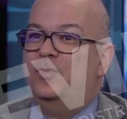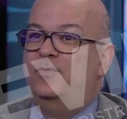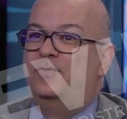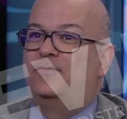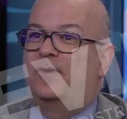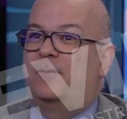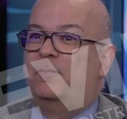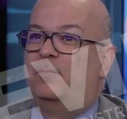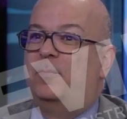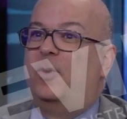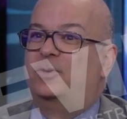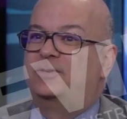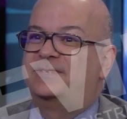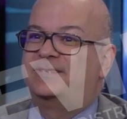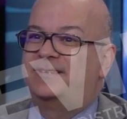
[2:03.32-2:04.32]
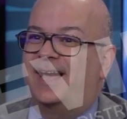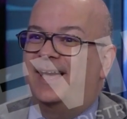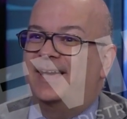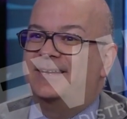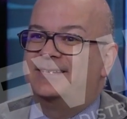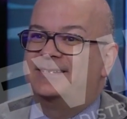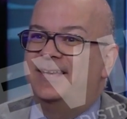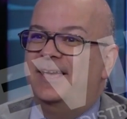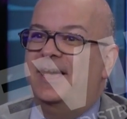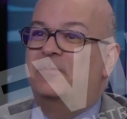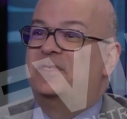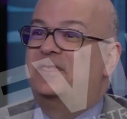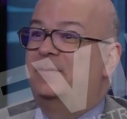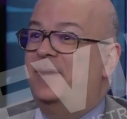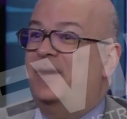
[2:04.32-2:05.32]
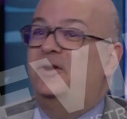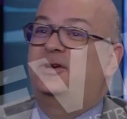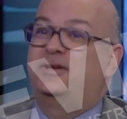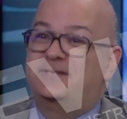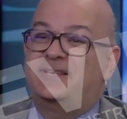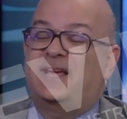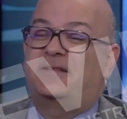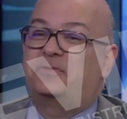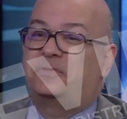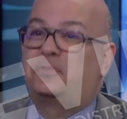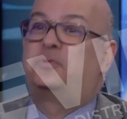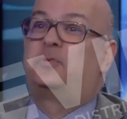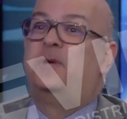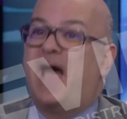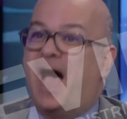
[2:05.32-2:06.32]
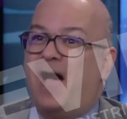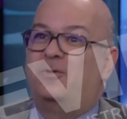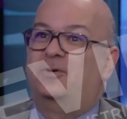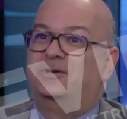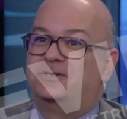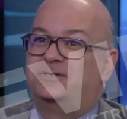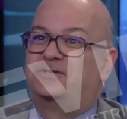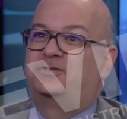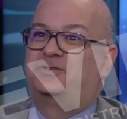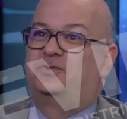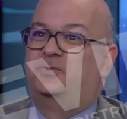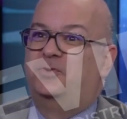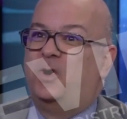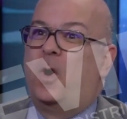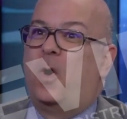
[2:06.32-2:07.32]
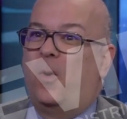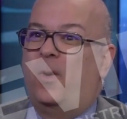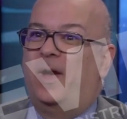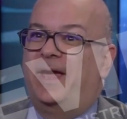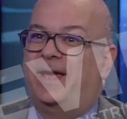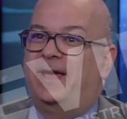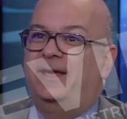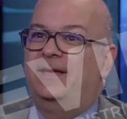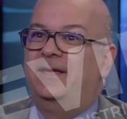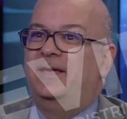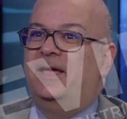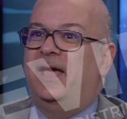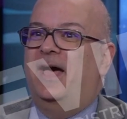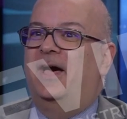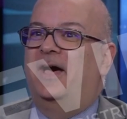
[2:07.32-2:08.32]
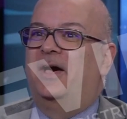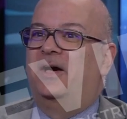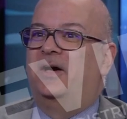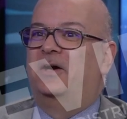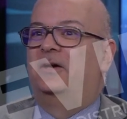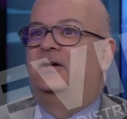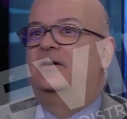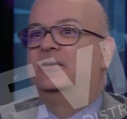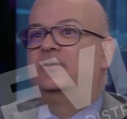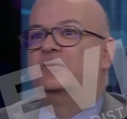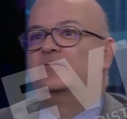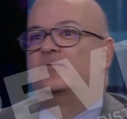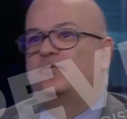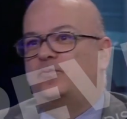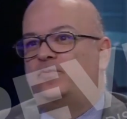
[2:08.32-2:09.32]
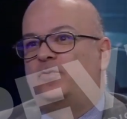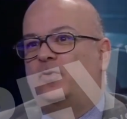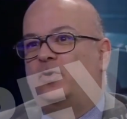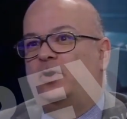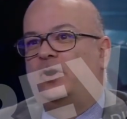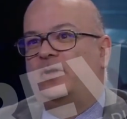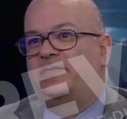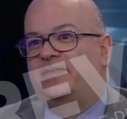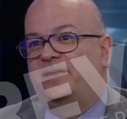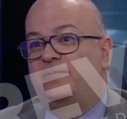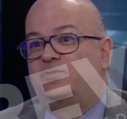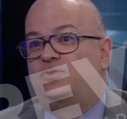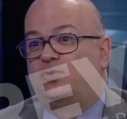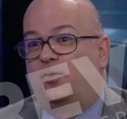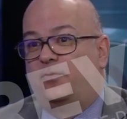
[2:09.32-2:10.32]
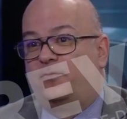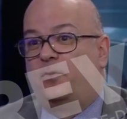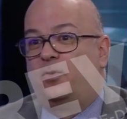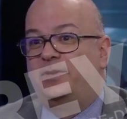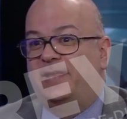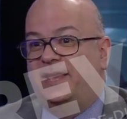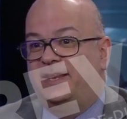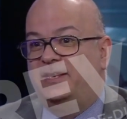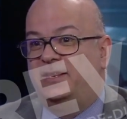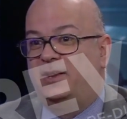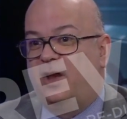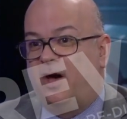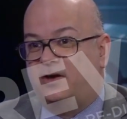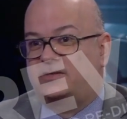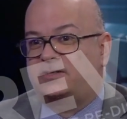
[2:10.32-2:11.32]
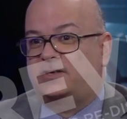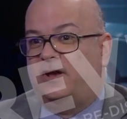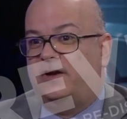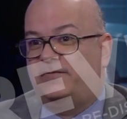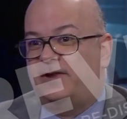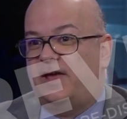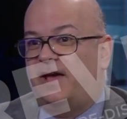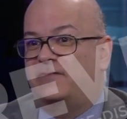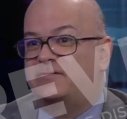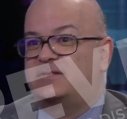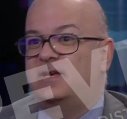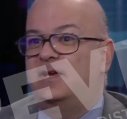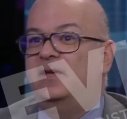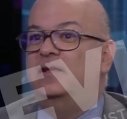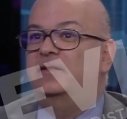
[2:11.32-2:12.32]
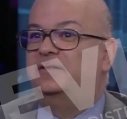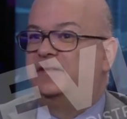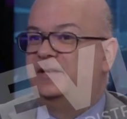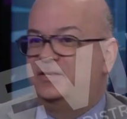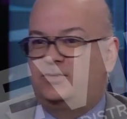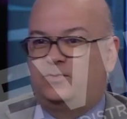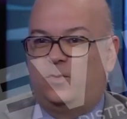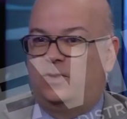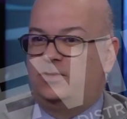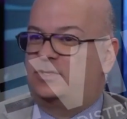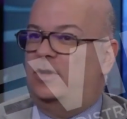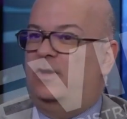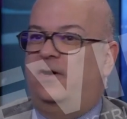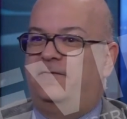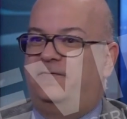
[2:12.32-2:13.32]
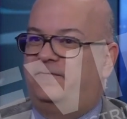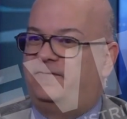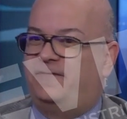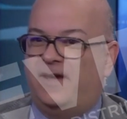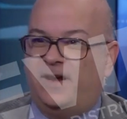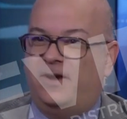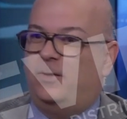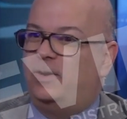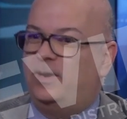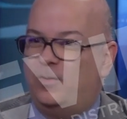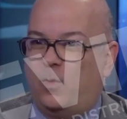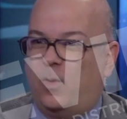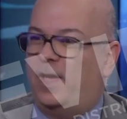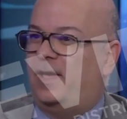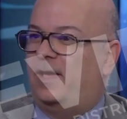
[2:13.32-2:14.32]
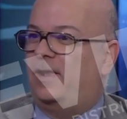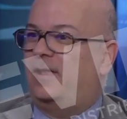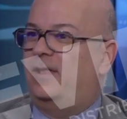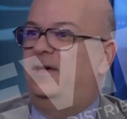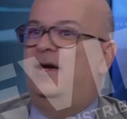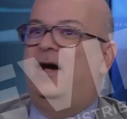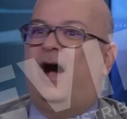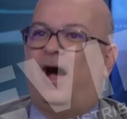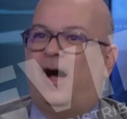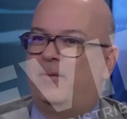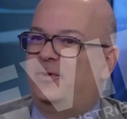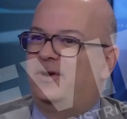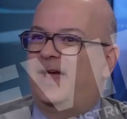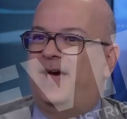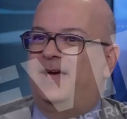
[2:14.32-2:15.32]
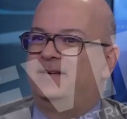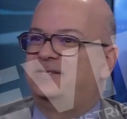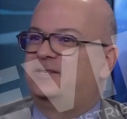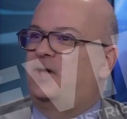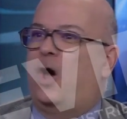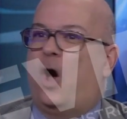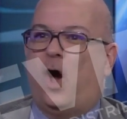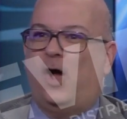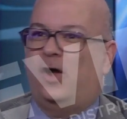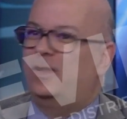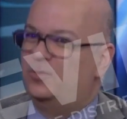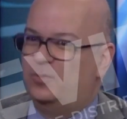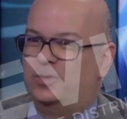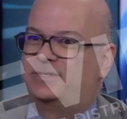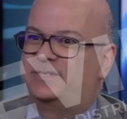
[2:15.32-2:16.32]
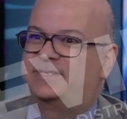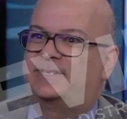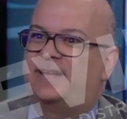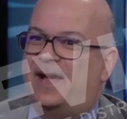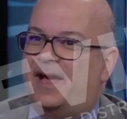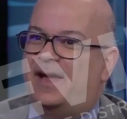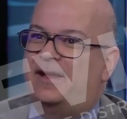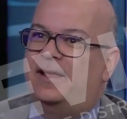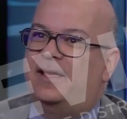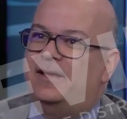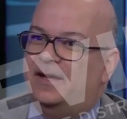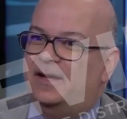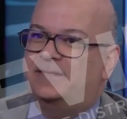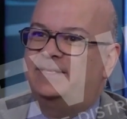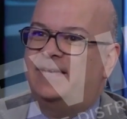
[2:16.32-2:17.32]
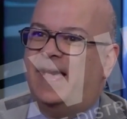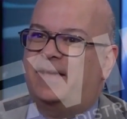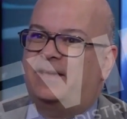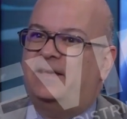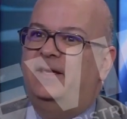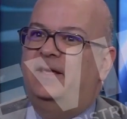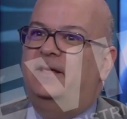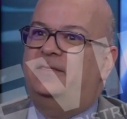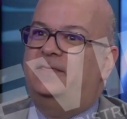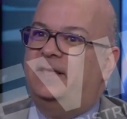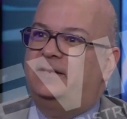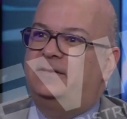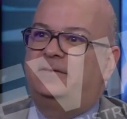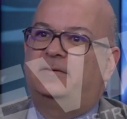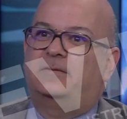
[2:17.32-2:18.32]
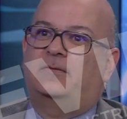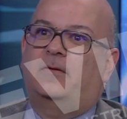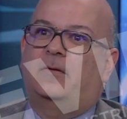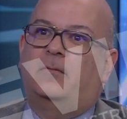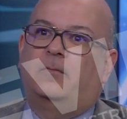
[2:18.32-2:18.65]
move from both sides. I mean, the Americans had 3 hours to go away for them to avoid any loss of lives. This was a very well harmonized Hollywood style attack that